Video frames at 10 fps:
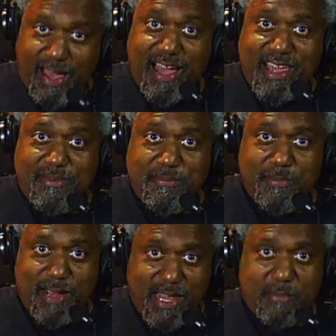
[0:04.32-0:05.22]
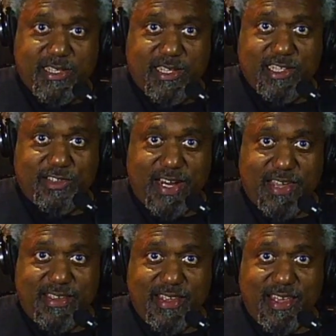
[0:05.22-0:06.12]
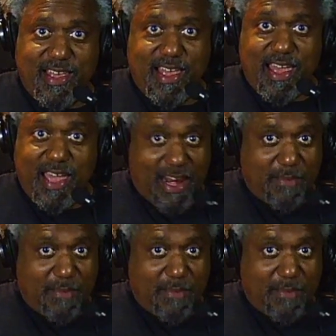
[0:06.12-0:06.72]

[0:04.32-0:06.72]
Hi, my name is Andre, and